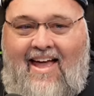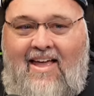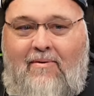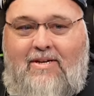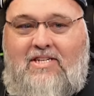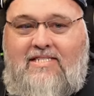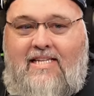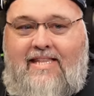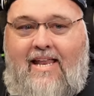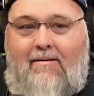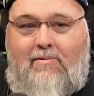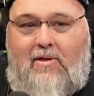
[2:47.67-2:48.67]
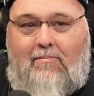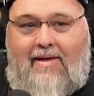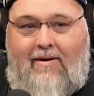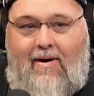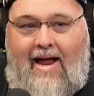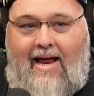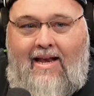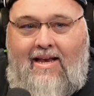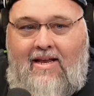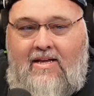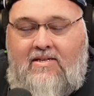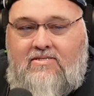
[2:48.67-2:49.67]
we should set that up a little bit, right? Yeah, go
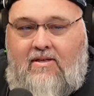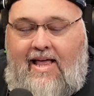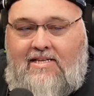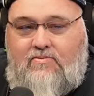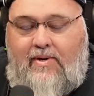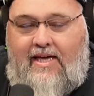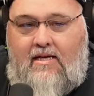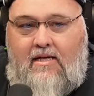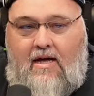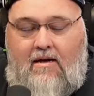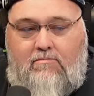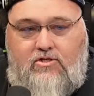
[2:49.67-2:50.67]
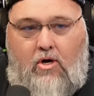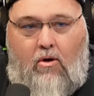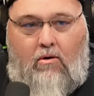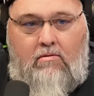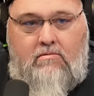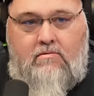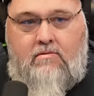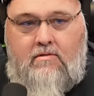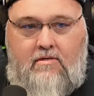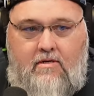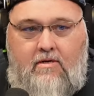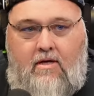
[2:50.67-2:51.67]
ahead. So last week, um, Joel,
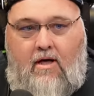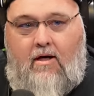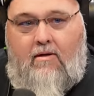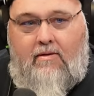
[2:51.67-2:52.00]
all